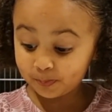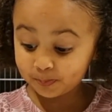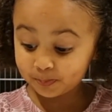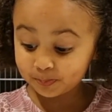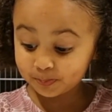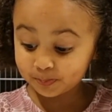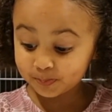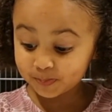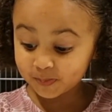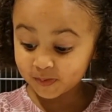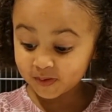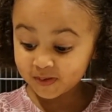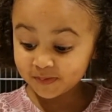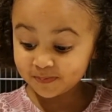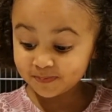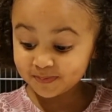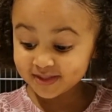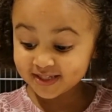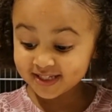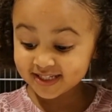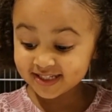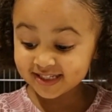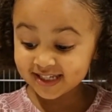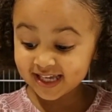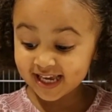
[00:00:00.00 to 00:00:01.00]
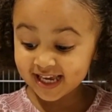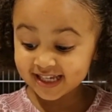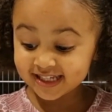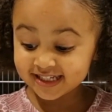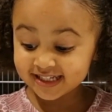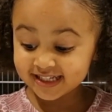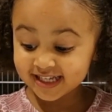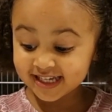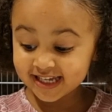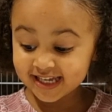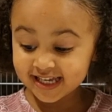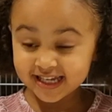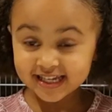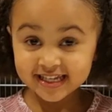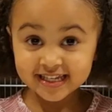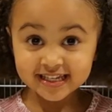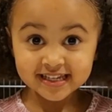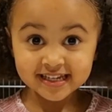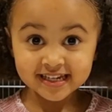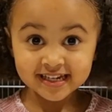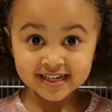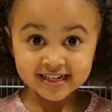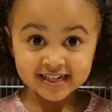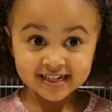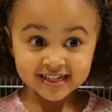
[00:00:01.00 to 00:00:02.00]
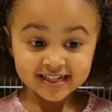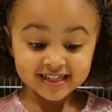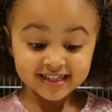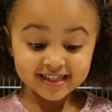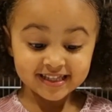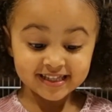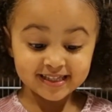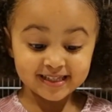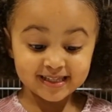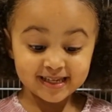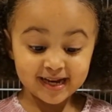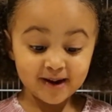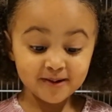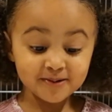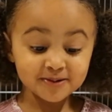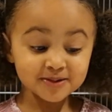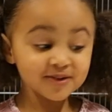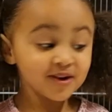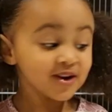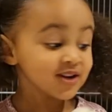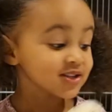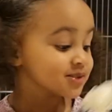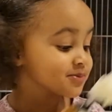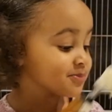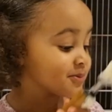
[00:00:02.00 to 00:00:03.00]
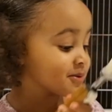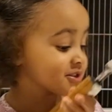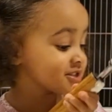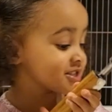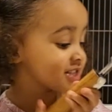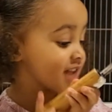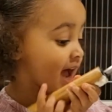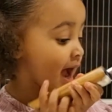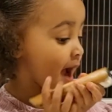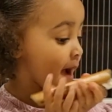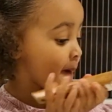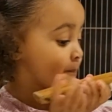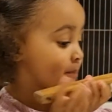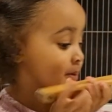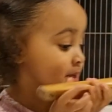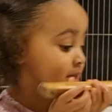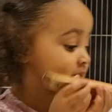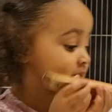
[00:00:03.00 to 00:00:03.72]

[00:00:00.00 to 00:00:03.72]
Oops, Jaylee. That was not supposed to happen.